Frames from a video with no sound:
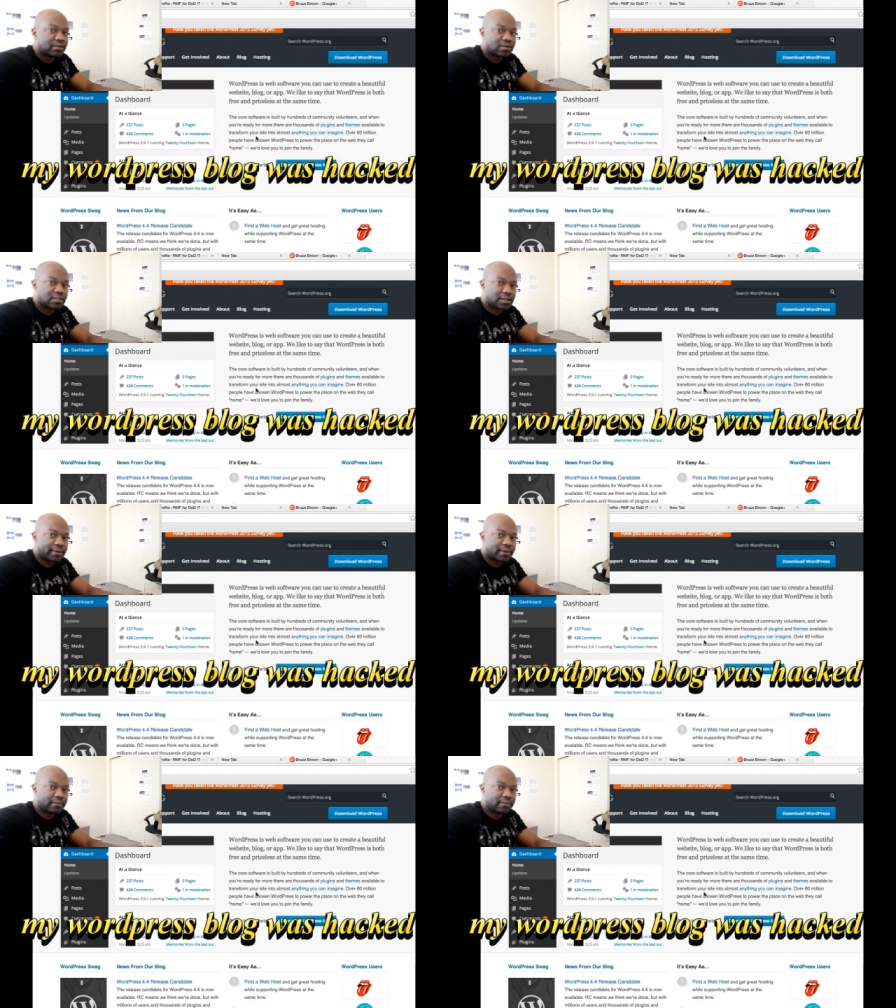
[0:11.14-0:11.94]
doing
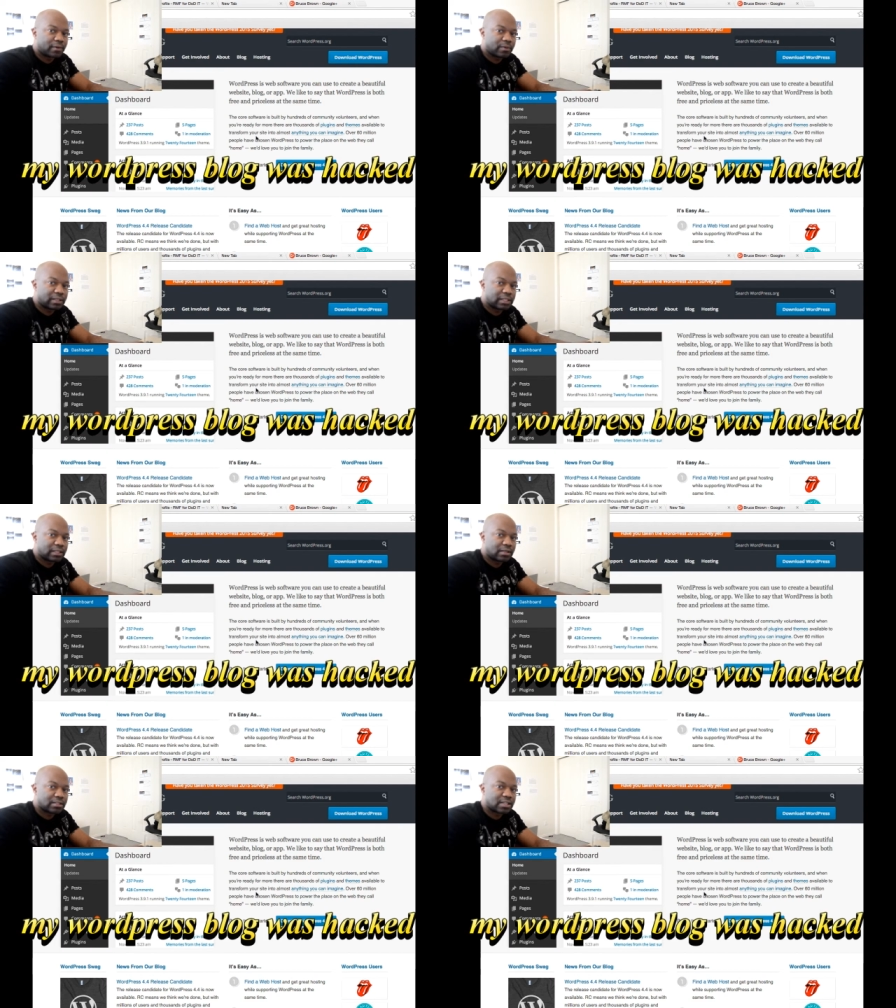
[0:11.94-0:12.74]
security for a really
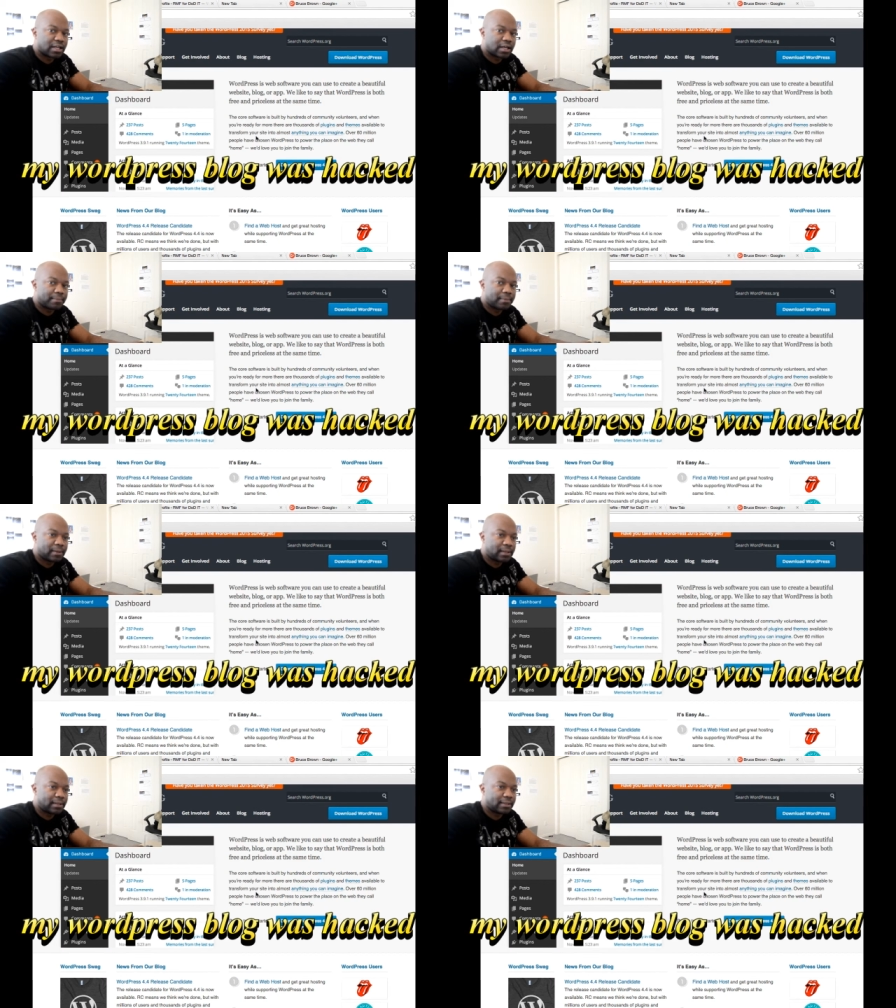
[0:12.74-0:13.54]
long time,
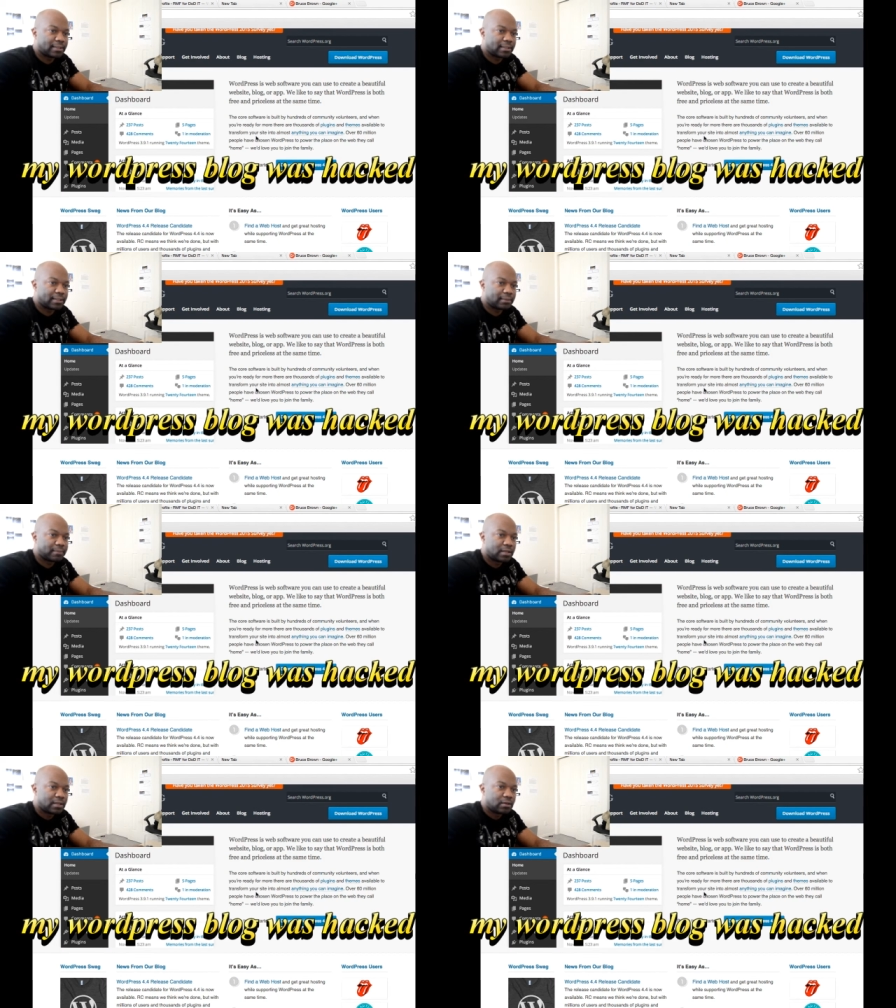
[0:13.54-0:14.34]
and um,
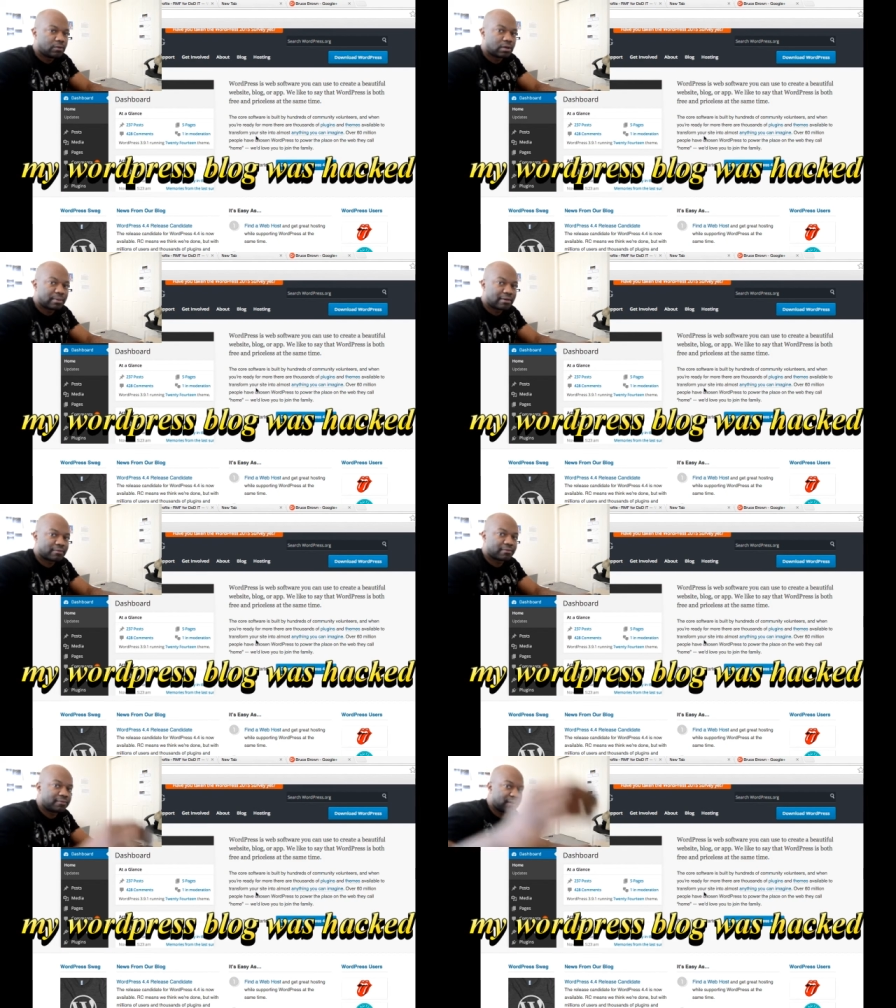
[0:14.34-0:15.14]
one of my
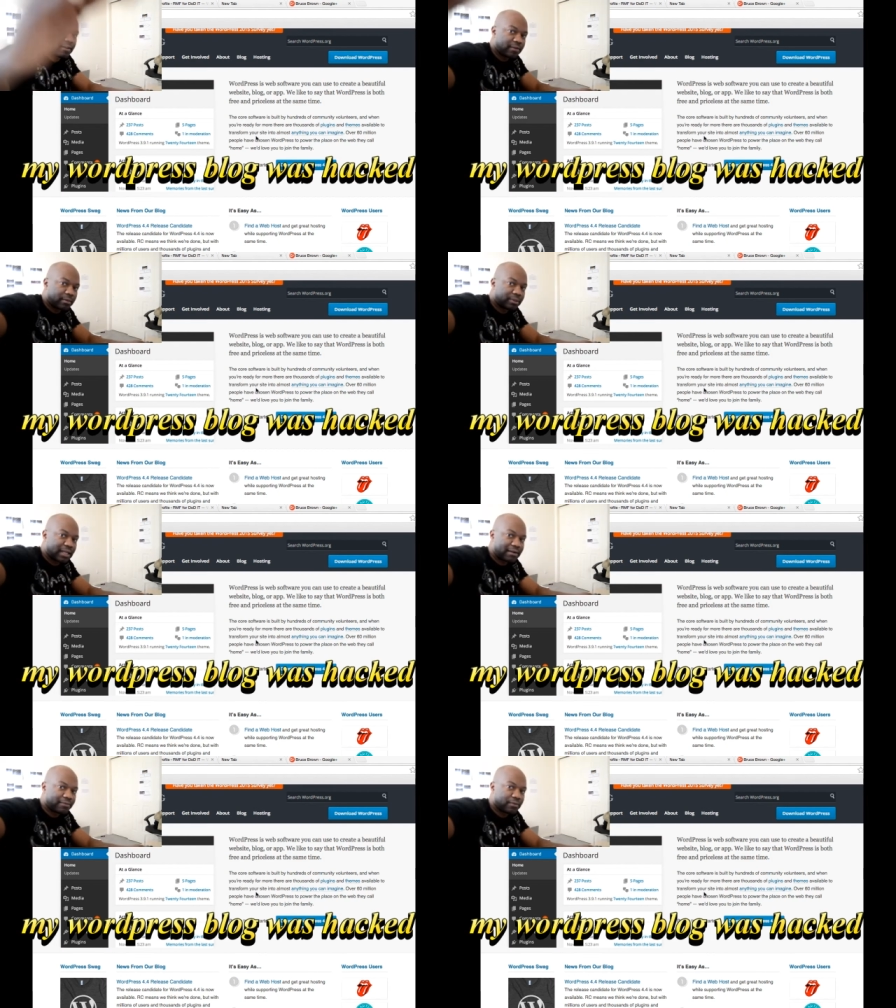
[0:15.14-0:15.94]
favorite
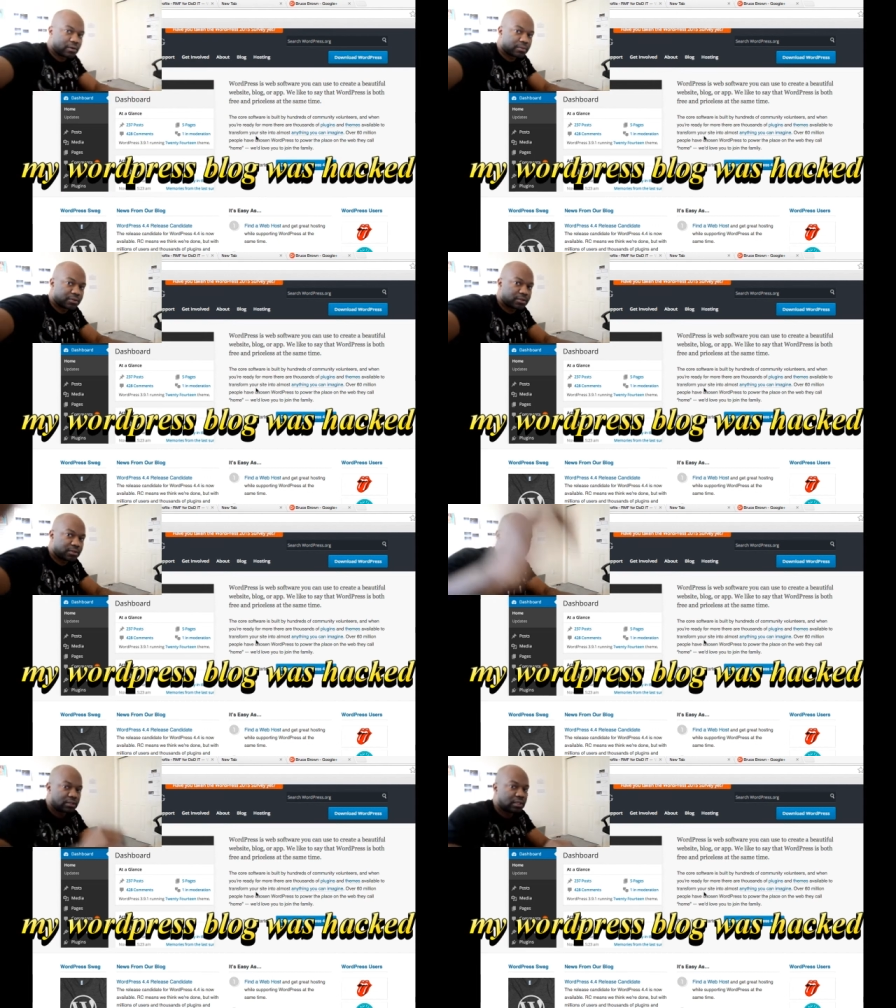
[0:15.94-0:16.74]
platforms